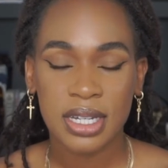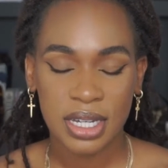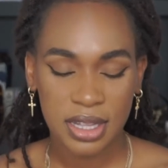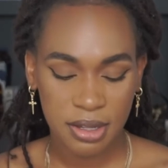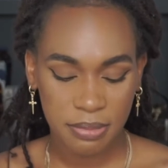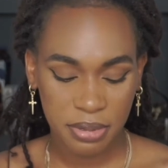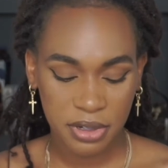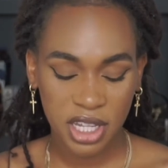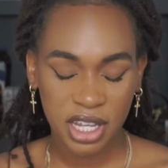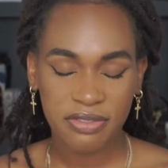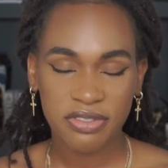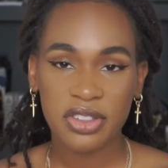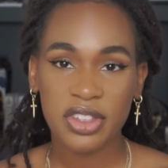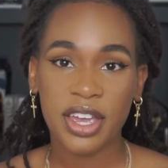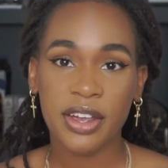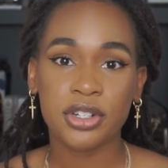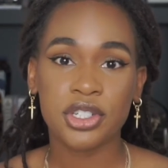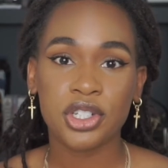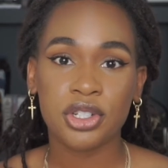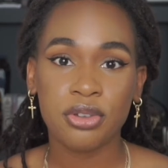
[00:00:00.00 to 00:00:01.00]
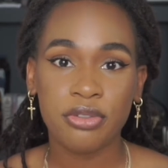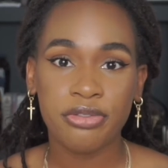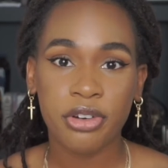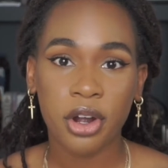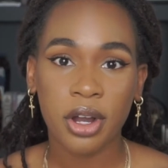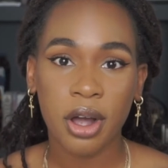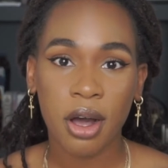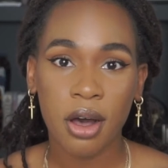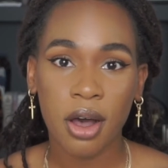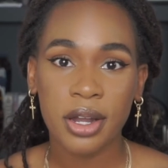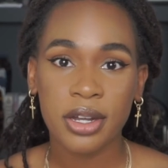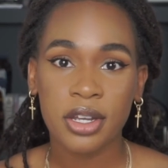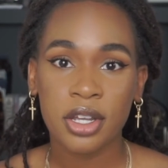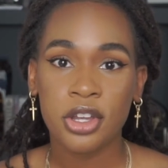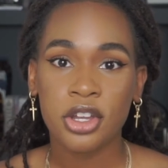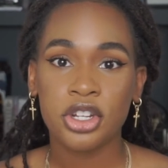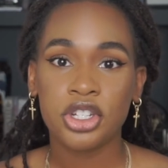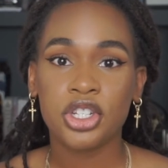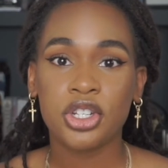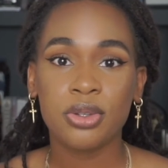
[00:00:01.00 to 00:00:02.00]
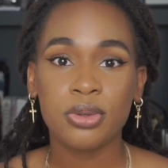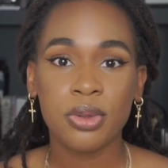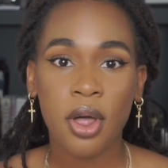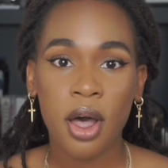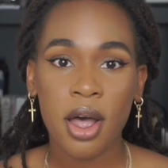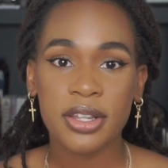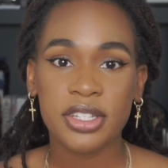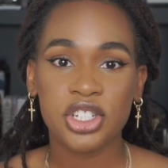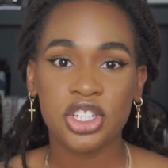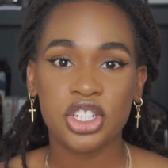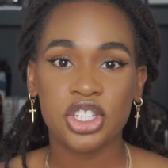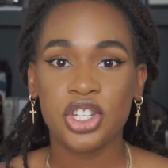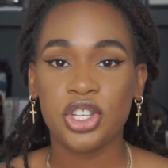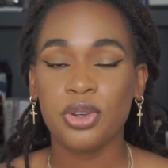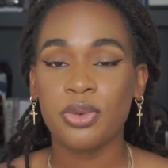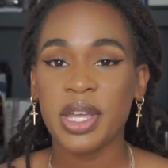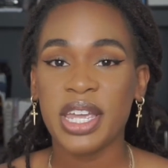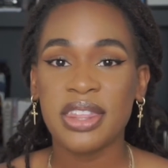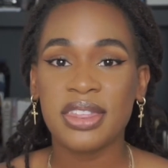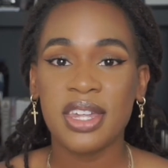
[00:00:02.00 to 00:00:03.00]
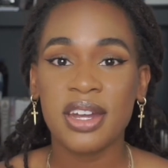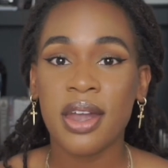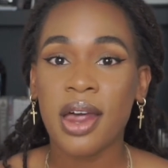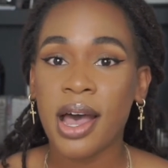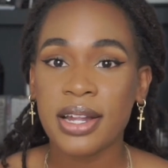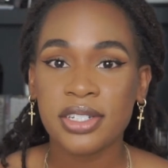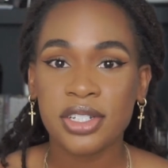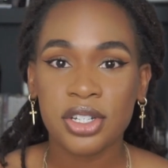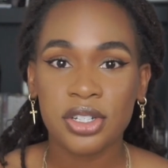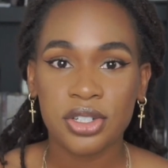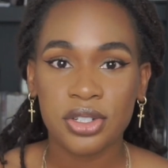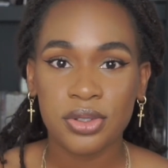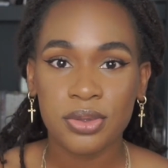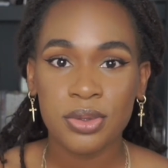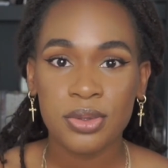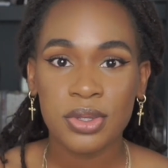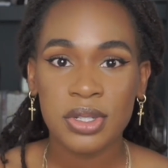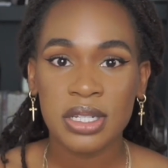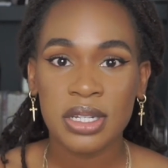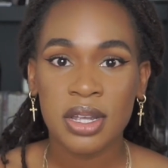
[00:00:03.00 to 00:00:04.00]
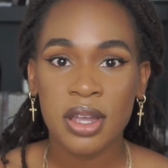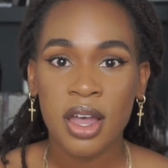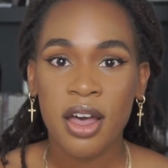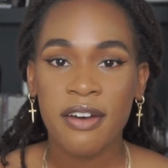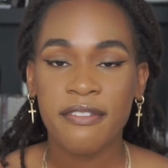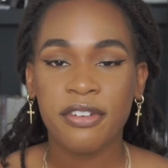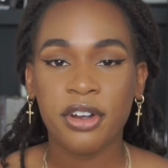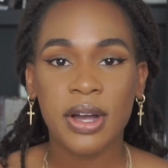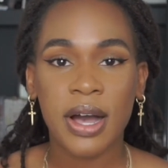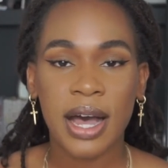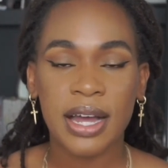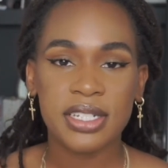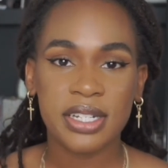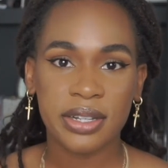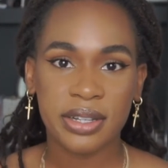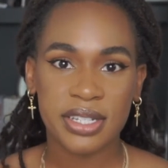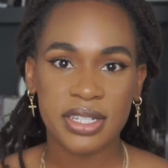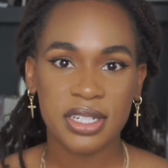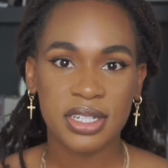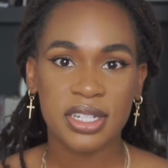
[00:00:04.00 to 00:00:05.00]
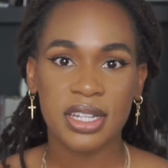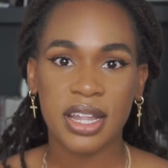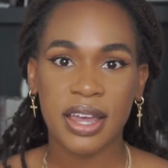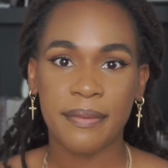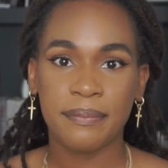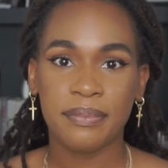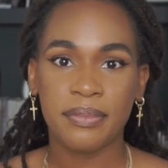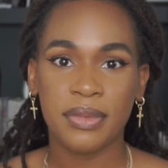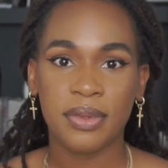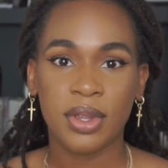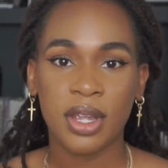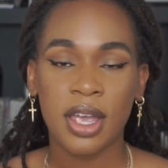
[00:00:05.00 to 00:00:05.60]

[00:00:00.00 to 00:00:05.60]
the belief that they are too far gone, too lost, too in the not to-dos for God to listen to them.